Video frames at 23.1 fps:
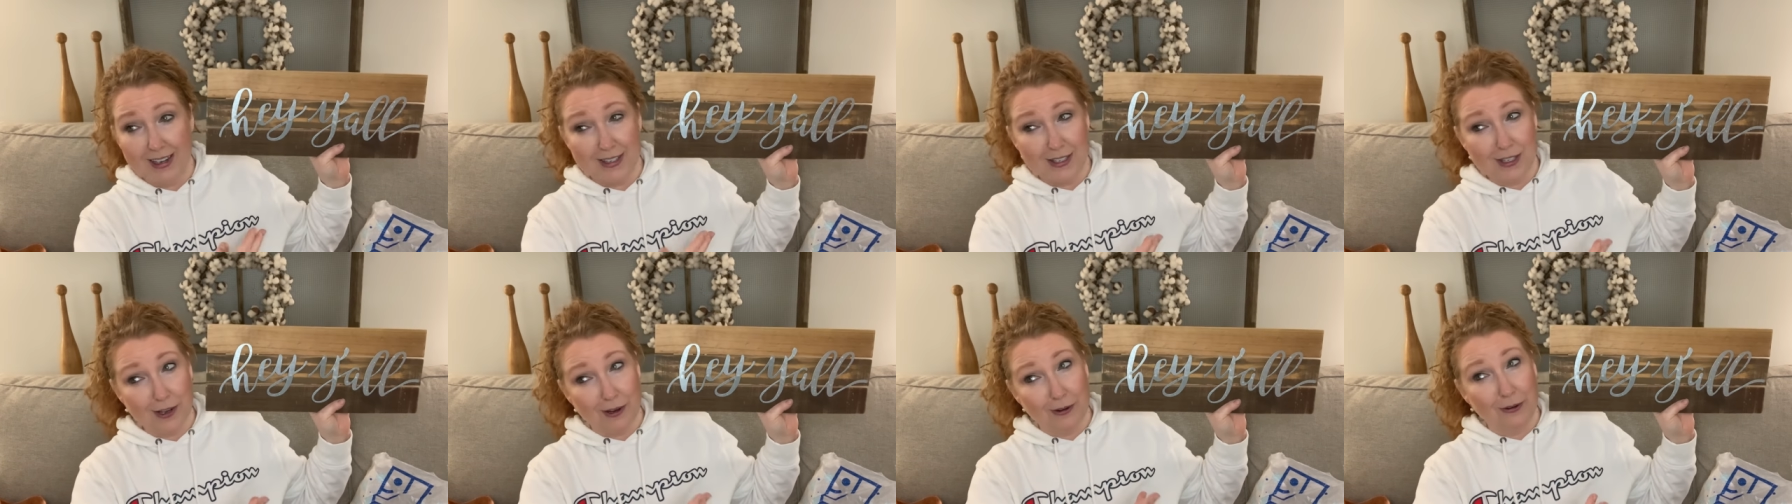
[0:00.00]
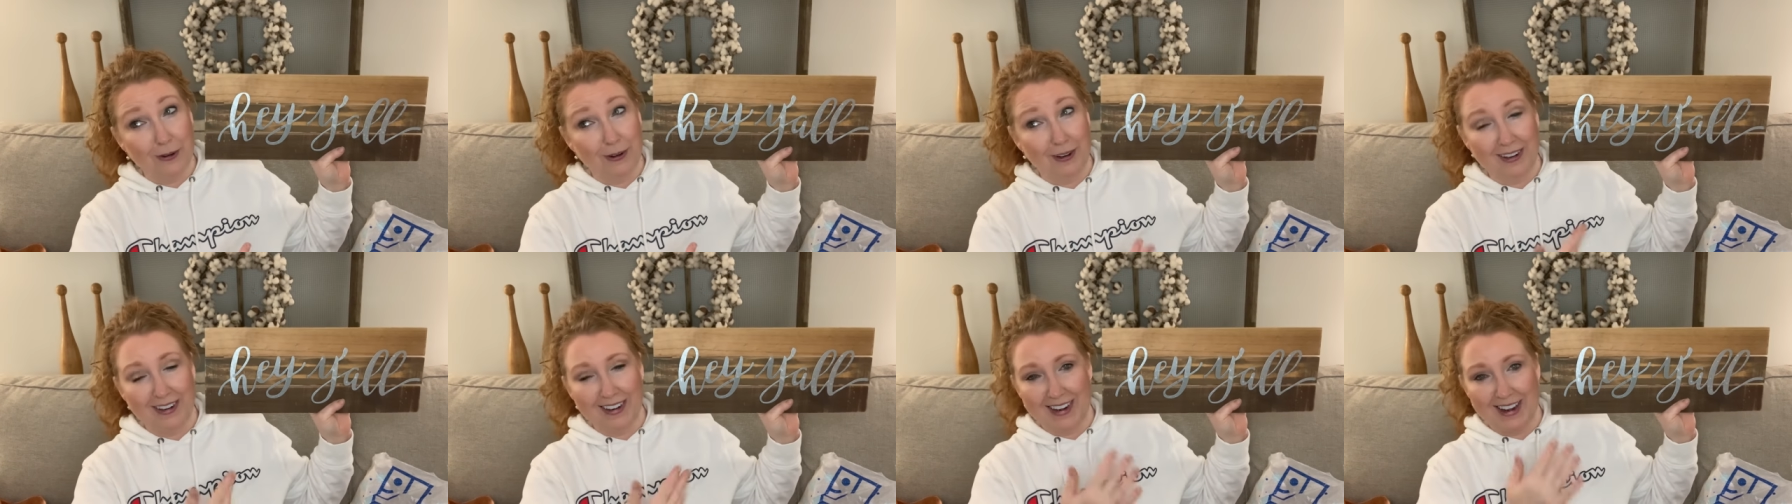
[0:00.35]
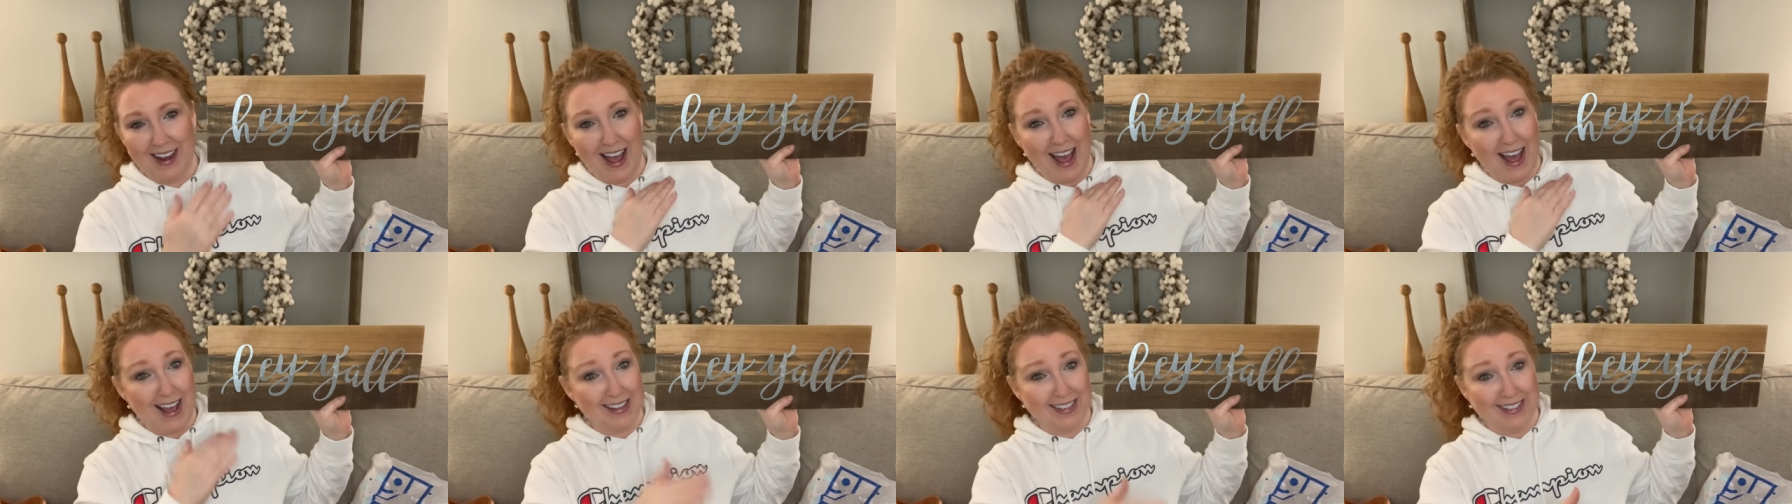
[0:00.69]
so we're
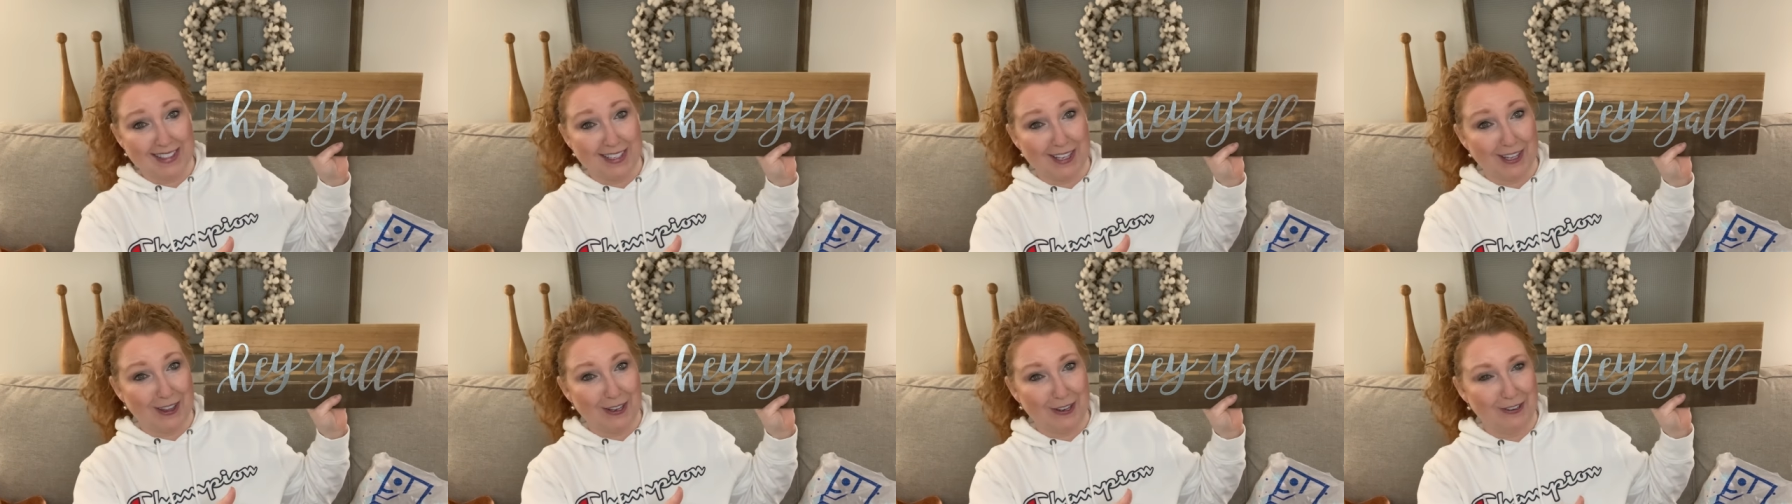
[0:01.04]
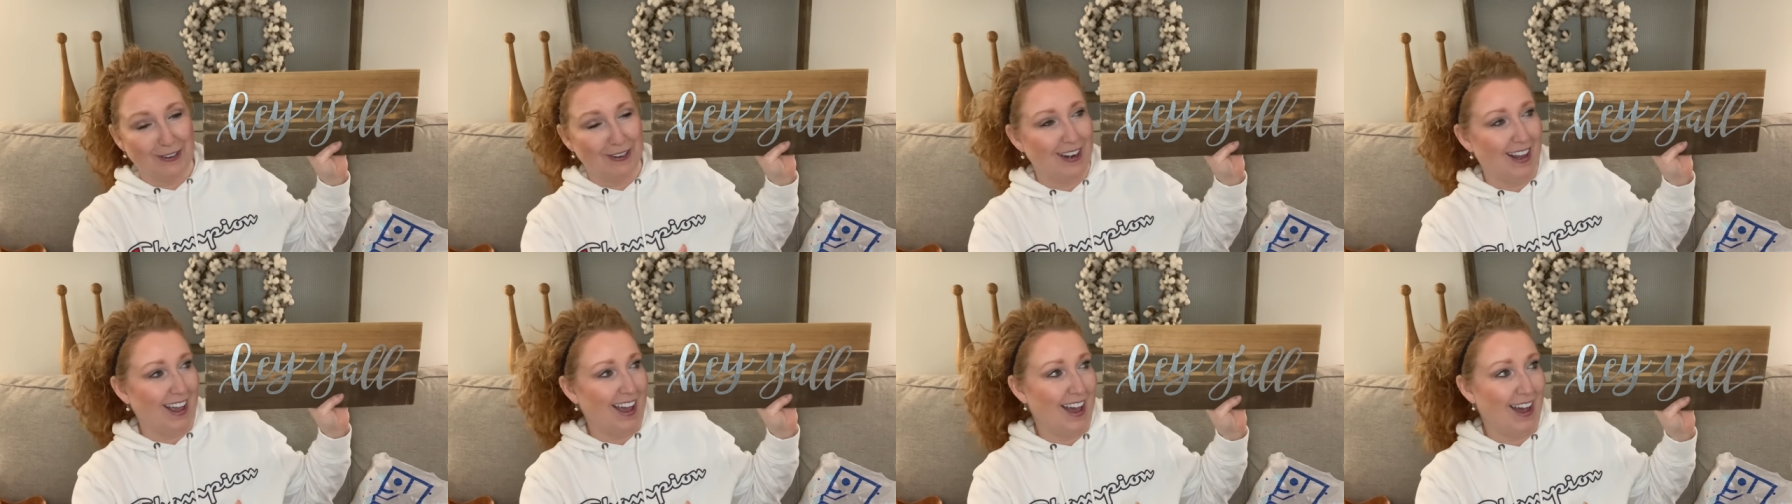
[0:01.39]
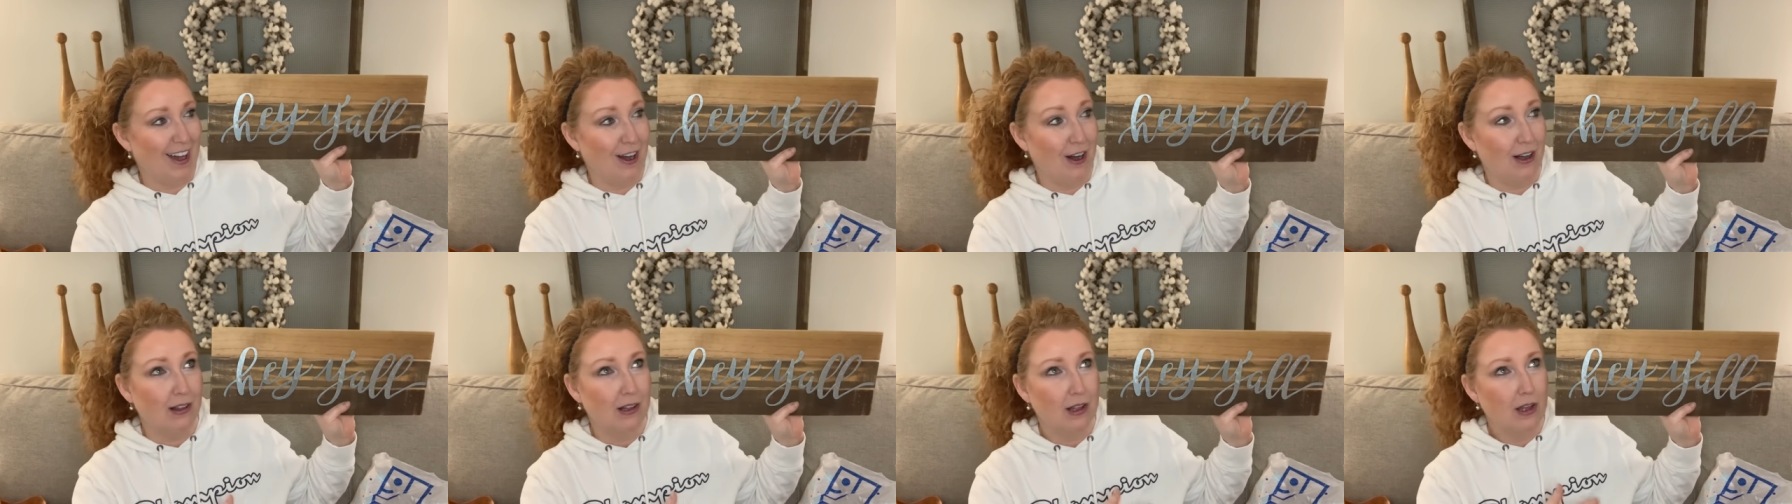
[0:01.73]
not Southern
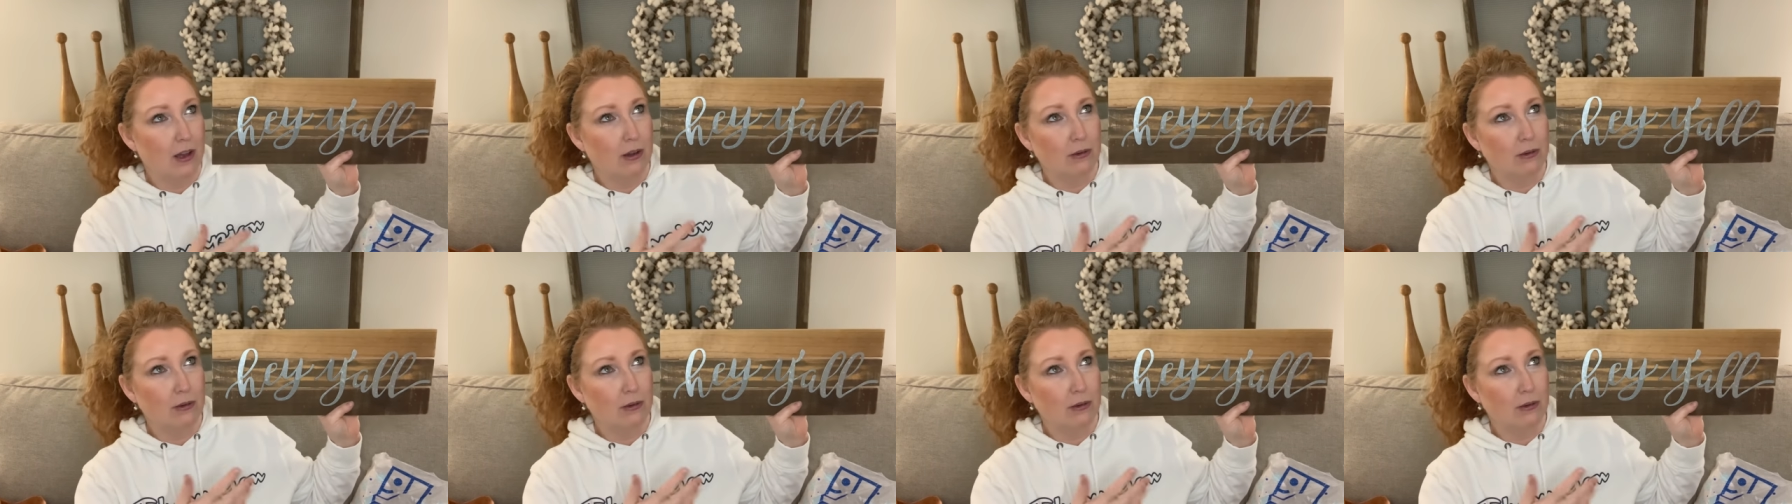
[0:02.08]
now.